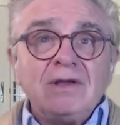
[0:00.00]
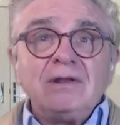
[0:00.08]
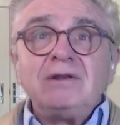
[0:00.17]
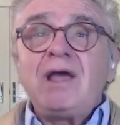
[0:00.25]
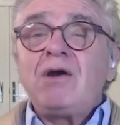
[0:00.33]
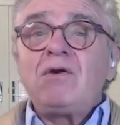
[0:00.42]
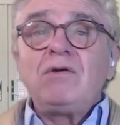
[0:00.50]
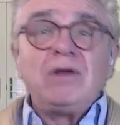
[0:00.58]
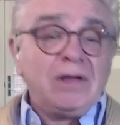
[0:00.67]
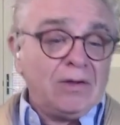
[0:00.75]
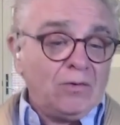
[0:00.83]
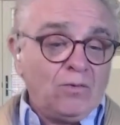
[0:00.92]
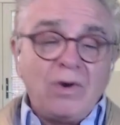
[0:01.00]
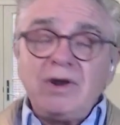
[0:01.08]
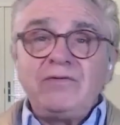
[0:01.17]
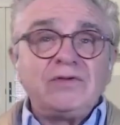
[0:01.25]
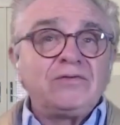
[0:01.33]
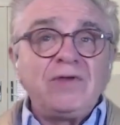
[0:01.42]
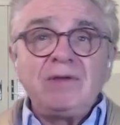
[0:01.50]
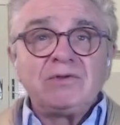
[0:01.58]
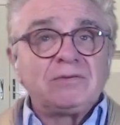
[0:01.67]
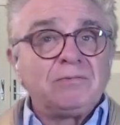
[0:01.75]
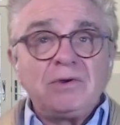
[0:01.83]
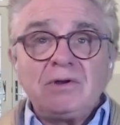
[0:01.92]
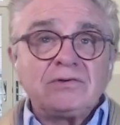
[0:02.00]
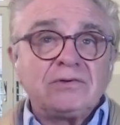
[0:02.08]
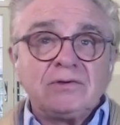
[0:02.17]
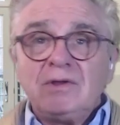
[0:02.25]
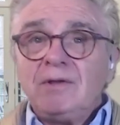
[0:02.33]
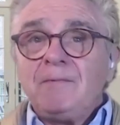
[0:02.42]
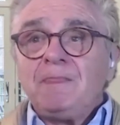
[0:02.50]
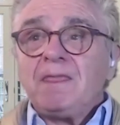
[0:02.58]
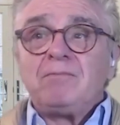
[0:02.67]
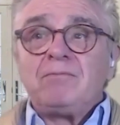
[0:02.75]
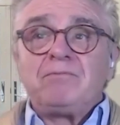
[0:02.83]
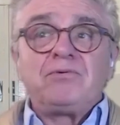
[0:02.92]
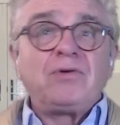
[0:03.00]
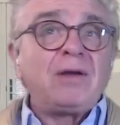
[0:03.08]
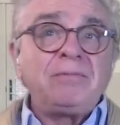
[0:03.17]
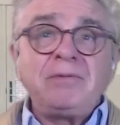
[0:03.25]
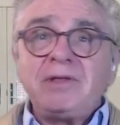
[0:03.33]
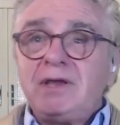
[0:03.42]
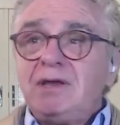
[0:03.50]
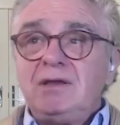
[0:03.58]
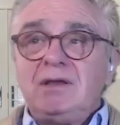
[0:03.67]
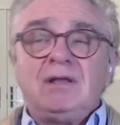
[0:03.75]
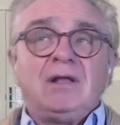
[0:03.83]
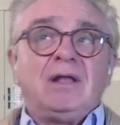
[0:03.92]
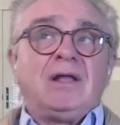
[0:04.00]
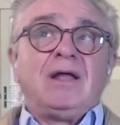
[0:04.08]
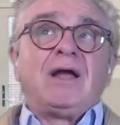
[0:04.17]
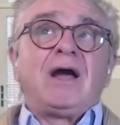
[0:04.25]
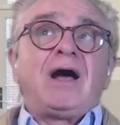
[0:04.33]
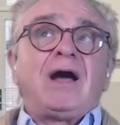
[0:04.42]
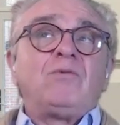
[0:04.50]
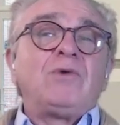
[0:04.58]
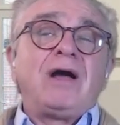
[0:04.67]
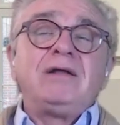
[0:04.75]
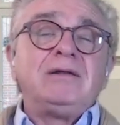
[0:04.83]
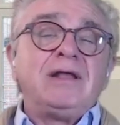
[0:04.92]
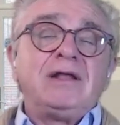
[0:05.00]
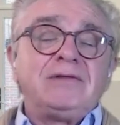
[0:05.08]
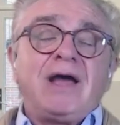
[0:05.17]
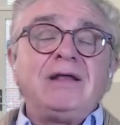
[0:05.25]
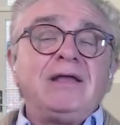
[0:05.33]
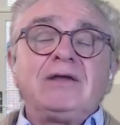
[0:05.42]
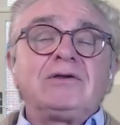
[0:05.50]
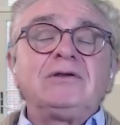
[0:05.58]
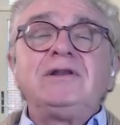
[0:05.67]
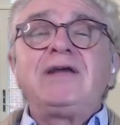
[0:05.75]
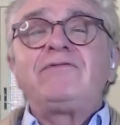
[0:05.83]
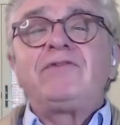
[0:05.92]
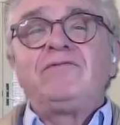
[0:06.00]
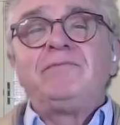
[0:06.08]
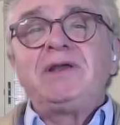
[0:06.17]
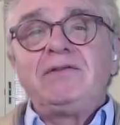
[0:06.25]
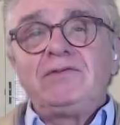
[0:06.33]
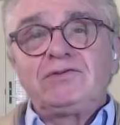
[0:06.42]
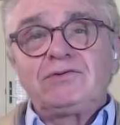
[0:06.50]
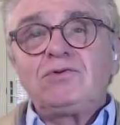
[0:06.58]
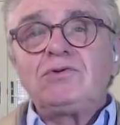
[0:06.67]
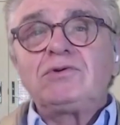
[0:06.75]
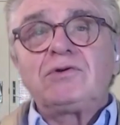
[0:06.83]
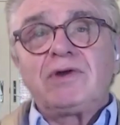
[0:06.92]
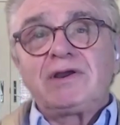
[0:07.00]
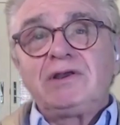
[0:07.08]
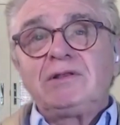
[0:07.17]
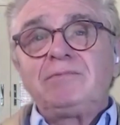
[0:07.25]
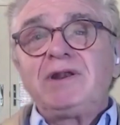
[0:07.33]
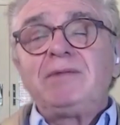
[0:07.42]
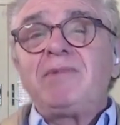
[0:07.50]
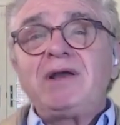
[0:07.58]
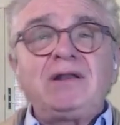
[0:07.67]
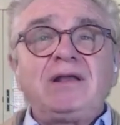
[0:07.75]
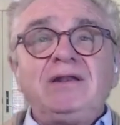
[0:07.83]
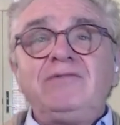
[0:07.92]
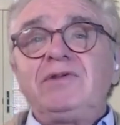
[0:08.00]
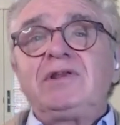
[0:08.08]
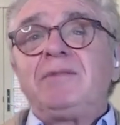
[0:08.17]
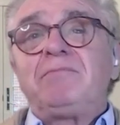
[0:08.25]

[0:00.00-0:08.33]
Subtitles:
Now, one of his famous books, probably, it could never have been in the school curriculum, but it might not even be